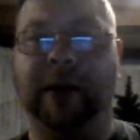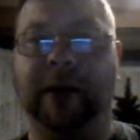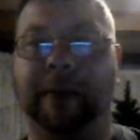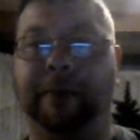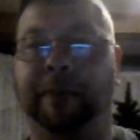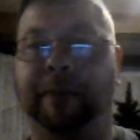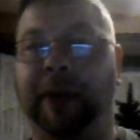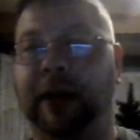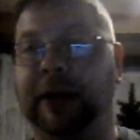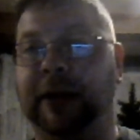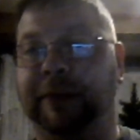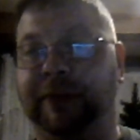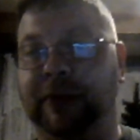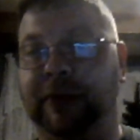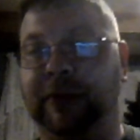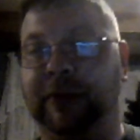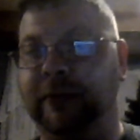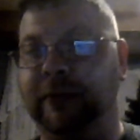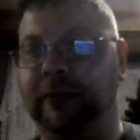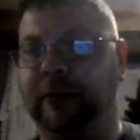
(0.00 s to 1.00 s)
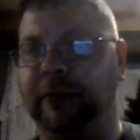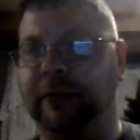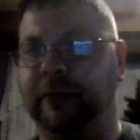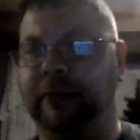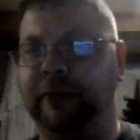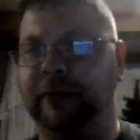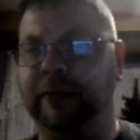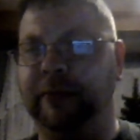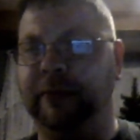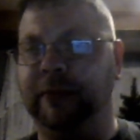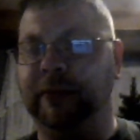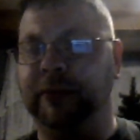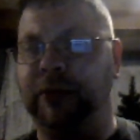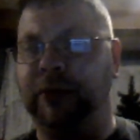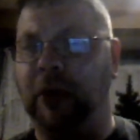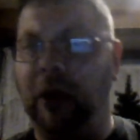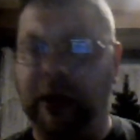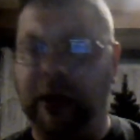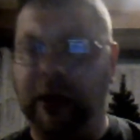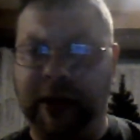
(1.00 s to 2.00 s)
But if you're
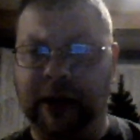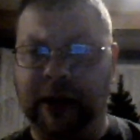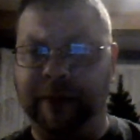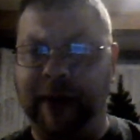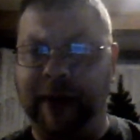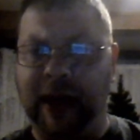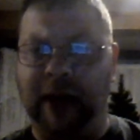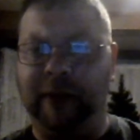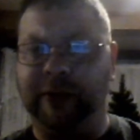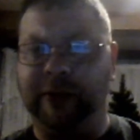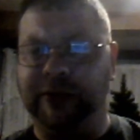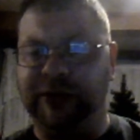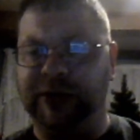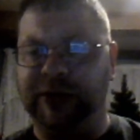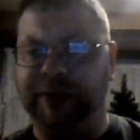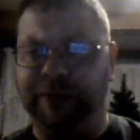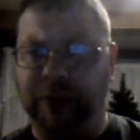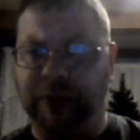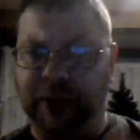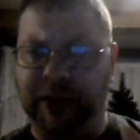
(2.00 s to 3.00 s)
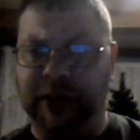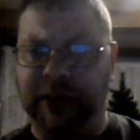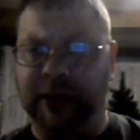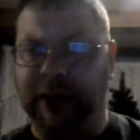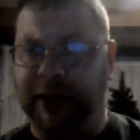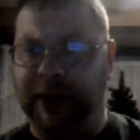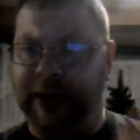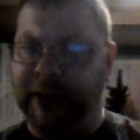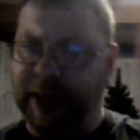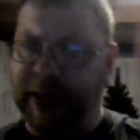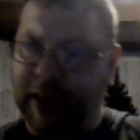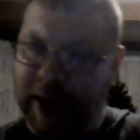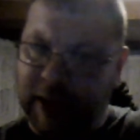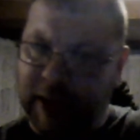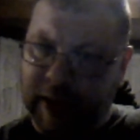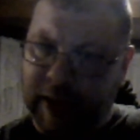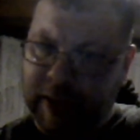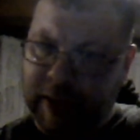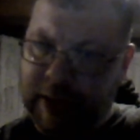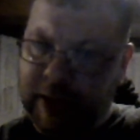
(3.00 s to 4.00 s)
talking about just putting like
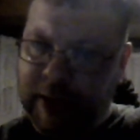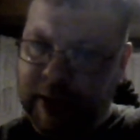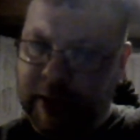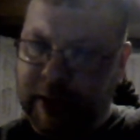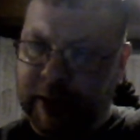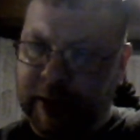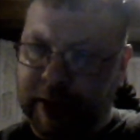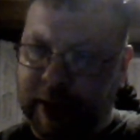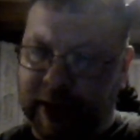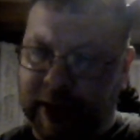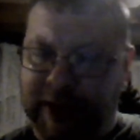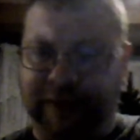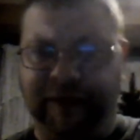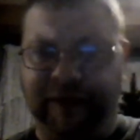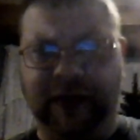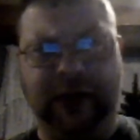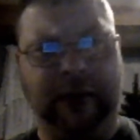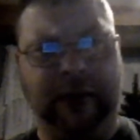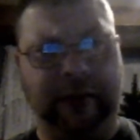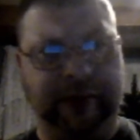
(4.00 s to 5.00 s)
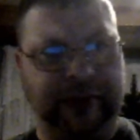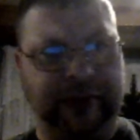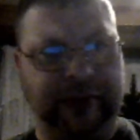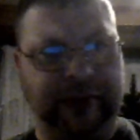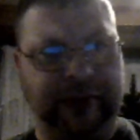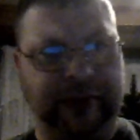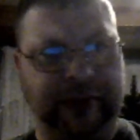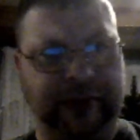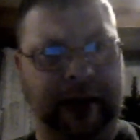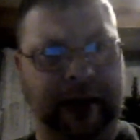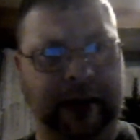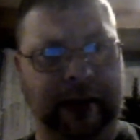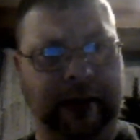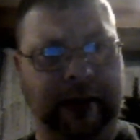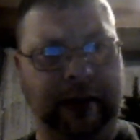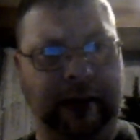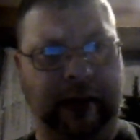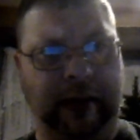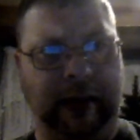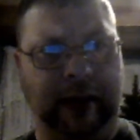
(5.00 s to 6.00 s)
the video today,
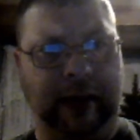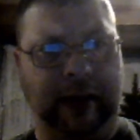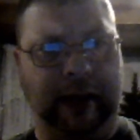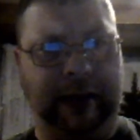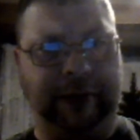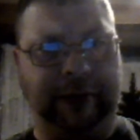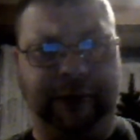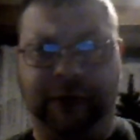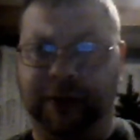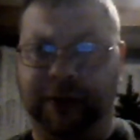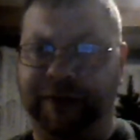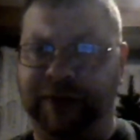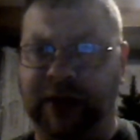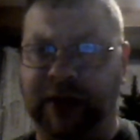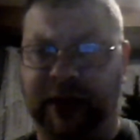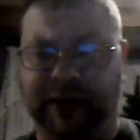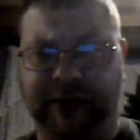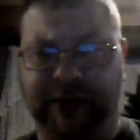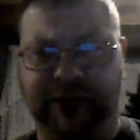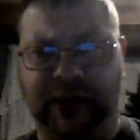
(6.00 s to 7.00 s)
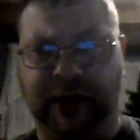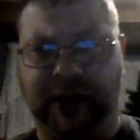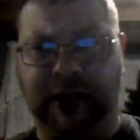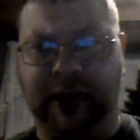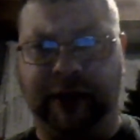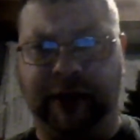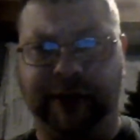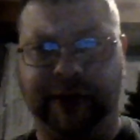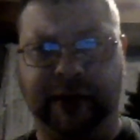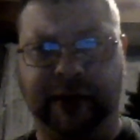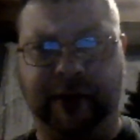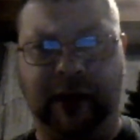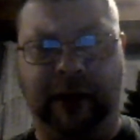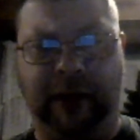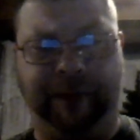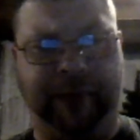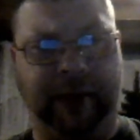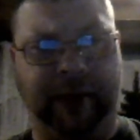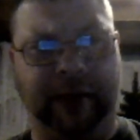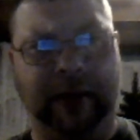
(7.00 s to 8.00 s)
I don't know if you got to check it out yet or
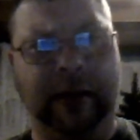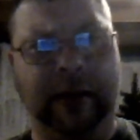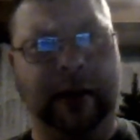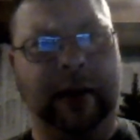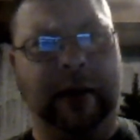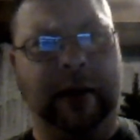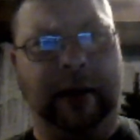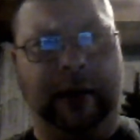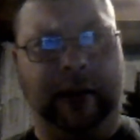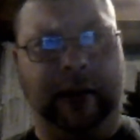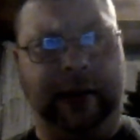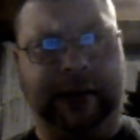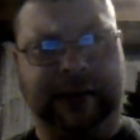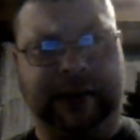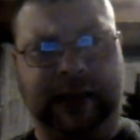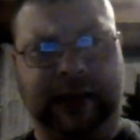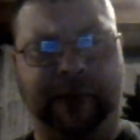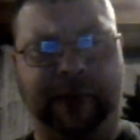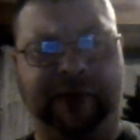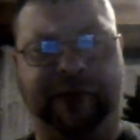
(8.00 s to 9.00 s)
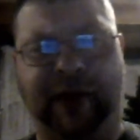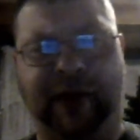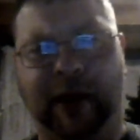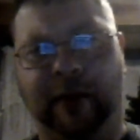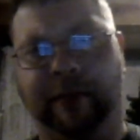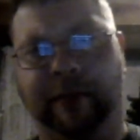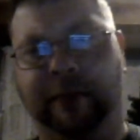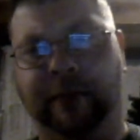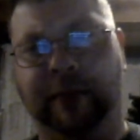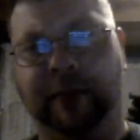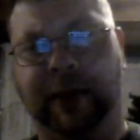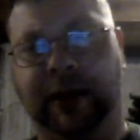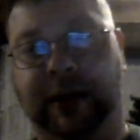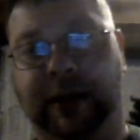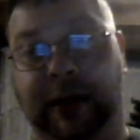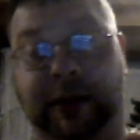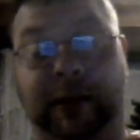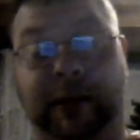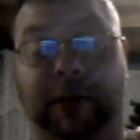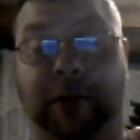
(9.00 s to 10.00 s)
not, but in some of them it
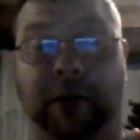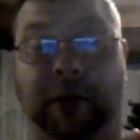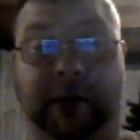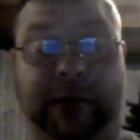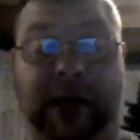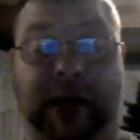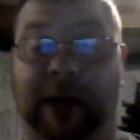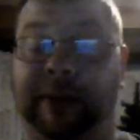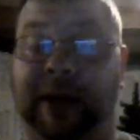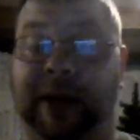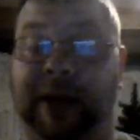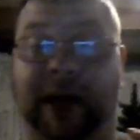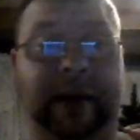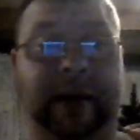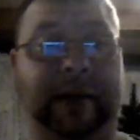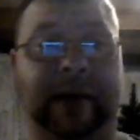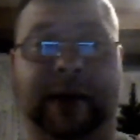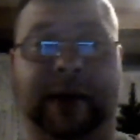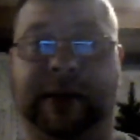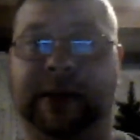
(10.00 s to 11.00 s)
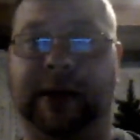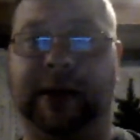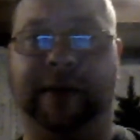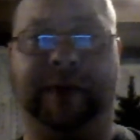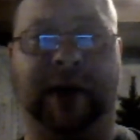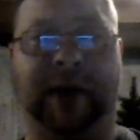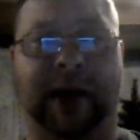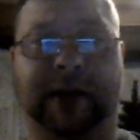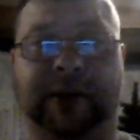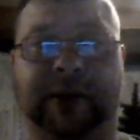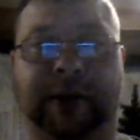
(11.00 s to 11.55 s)
takes a long time to edit that stuff, guys.